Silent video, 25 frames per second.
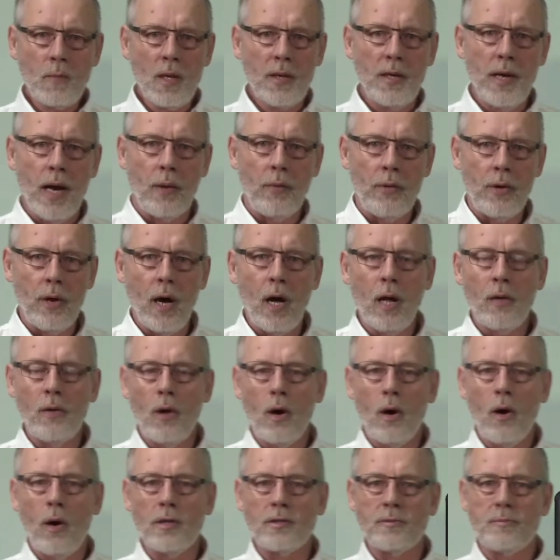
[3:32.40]
Now we all
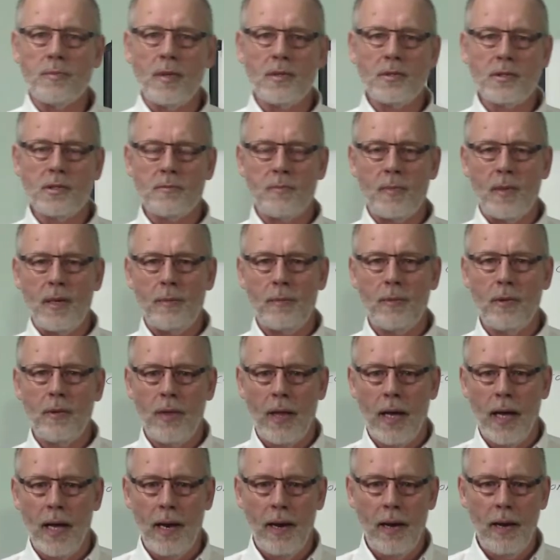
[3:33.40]
know as business people
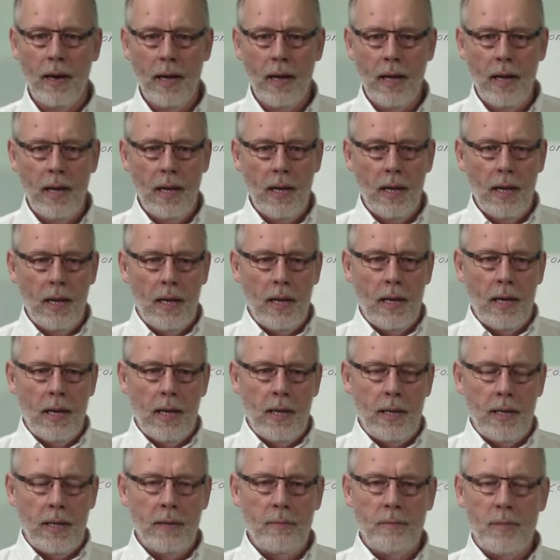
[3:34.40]
that
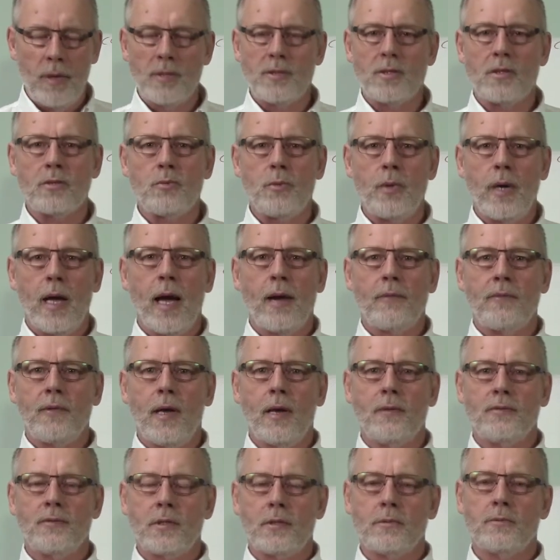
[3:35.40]
in business we have to
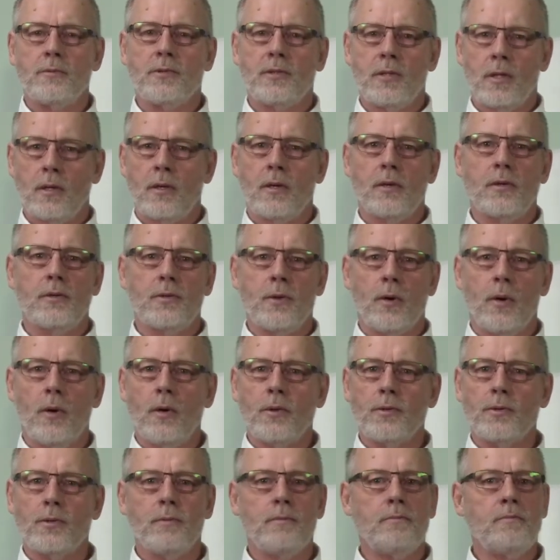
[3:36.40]
have systems and
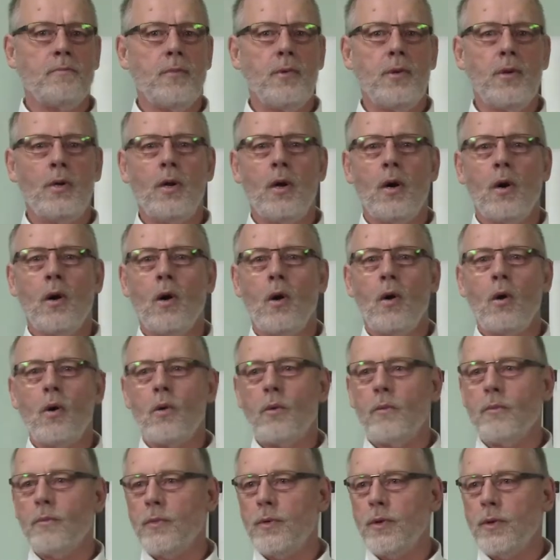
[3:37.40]
controls.
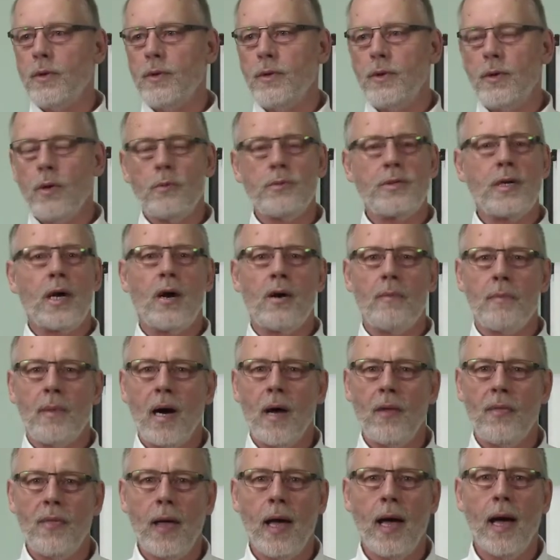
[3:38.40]
No, no doubt
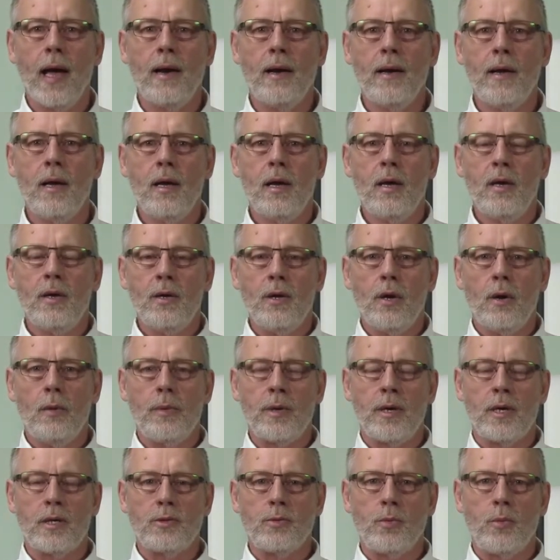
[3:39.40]
about that. You know,
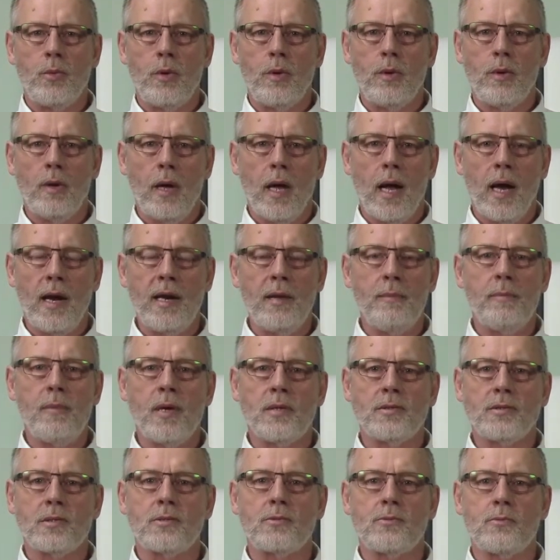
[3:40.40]
because we, any
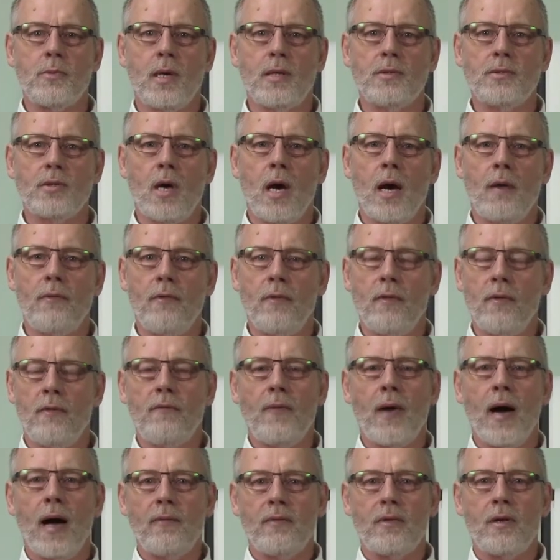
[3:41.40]
business runs off of the
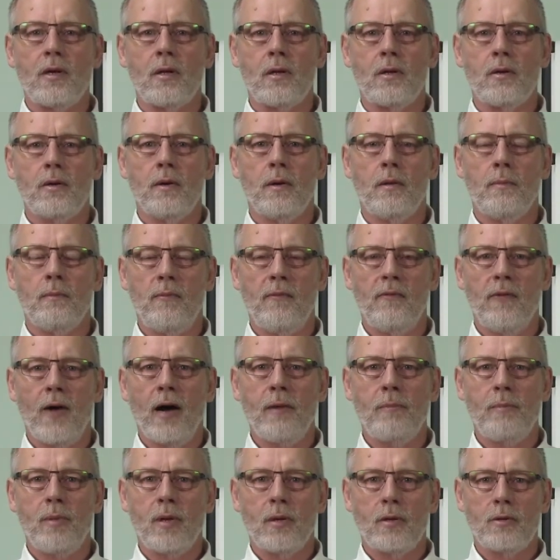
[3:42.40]
five killer,
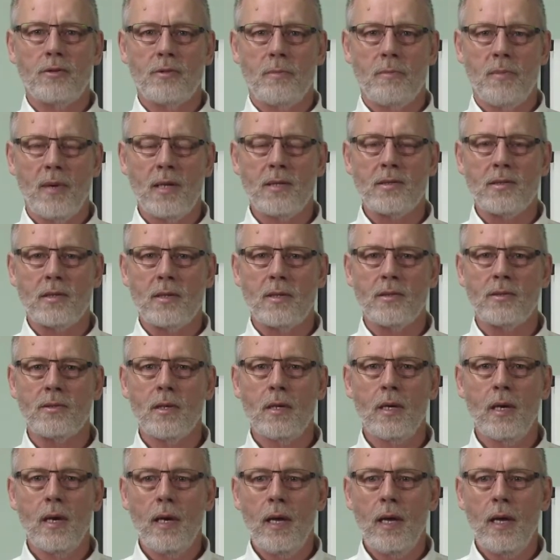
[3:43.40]
five pillars of business.